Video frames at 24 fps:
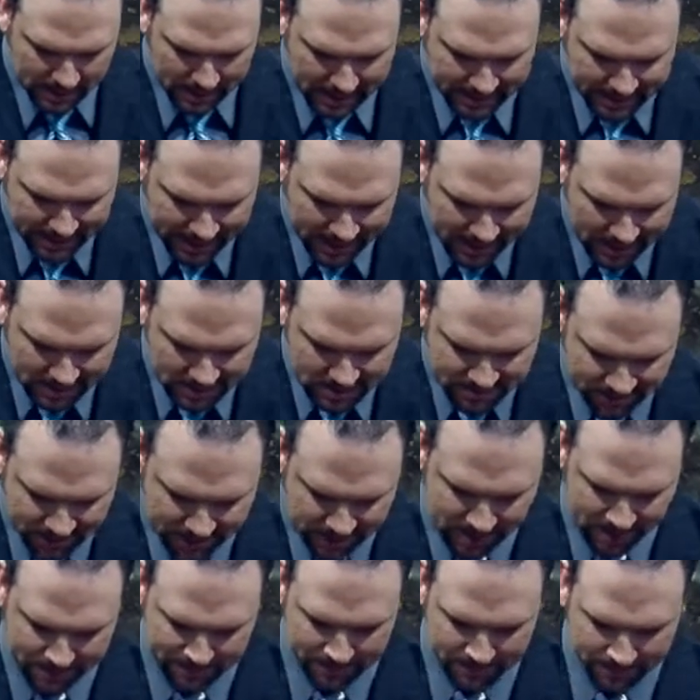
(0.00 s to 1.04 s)
He cares for
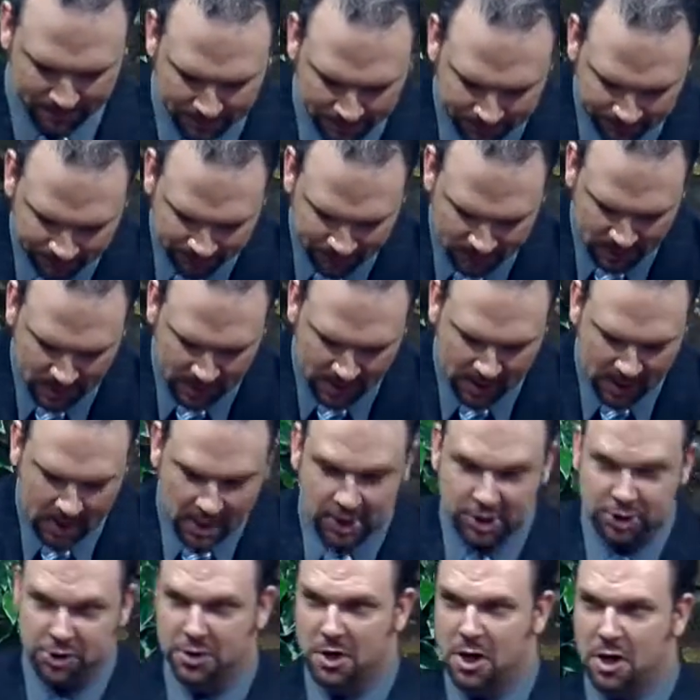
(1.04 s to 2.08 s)
them.
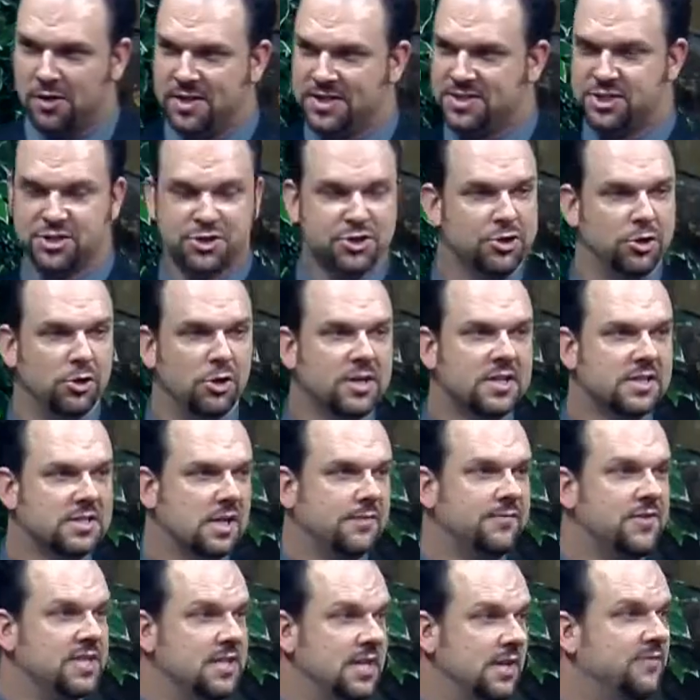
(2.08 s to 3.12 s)
You know this is true because
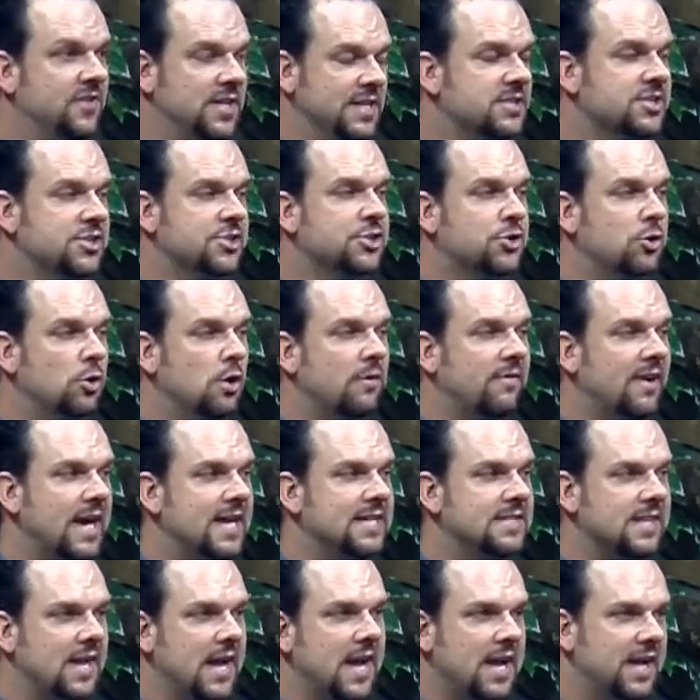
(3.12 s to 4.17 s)
if, if this is true of
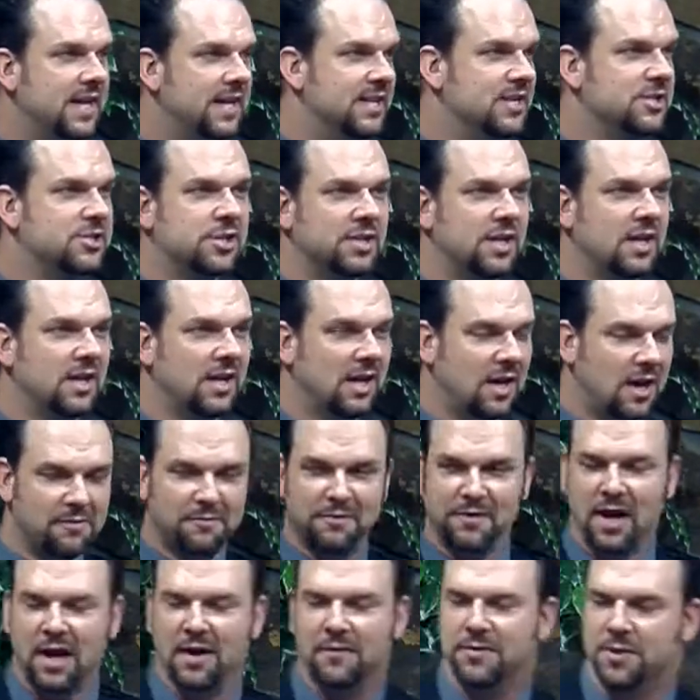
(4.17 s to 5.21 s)
Isaiah, it is
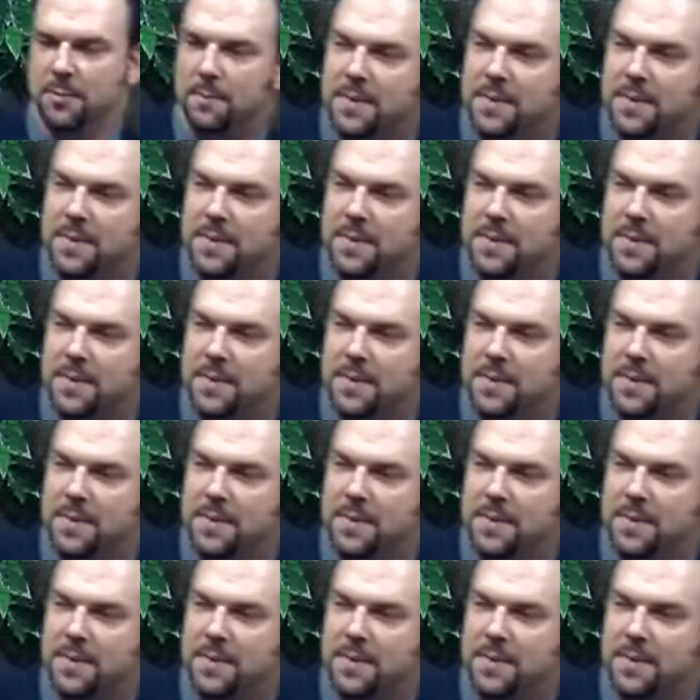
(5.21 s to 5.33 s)
of, of